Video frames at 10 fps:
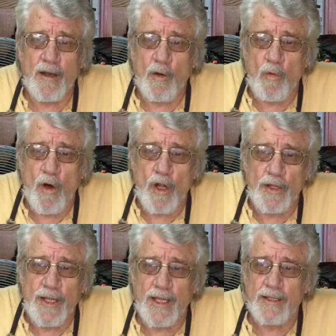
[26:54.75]

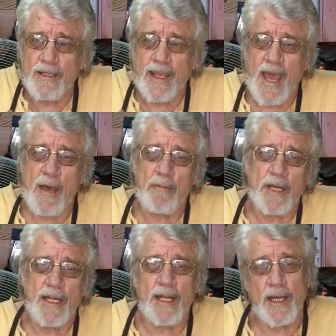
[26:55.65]
walnut
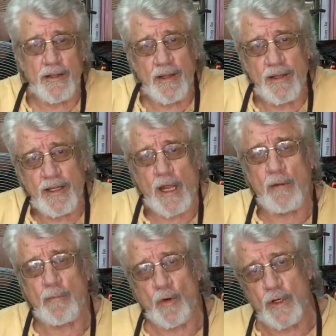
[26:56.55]
cabinet that
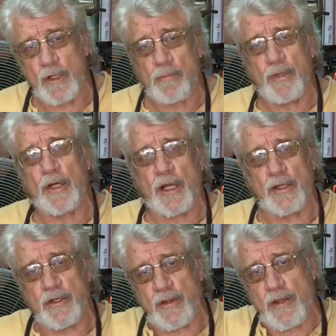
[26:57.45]
I'm going to put
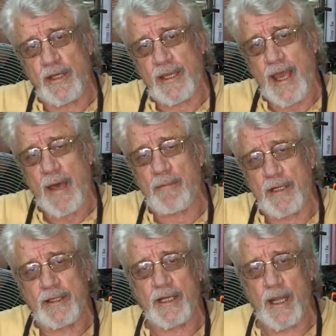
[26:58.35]
under the
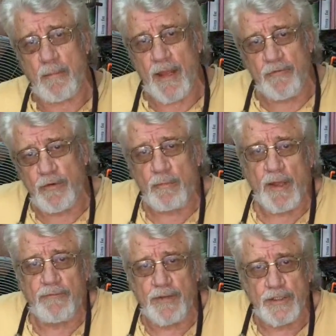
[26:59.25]
cabinet that I made for
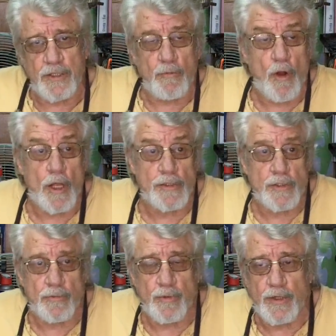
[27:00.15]
my fishing rods
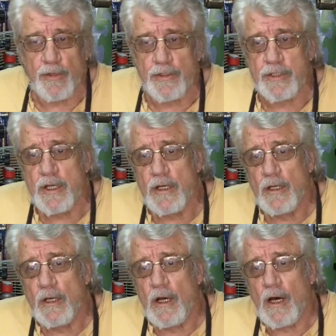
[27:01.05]
and reels.
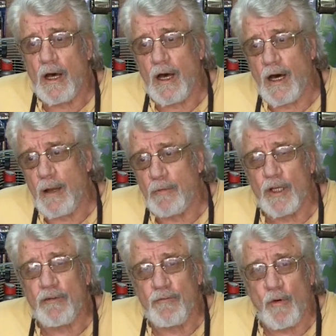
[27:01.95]
I'm looking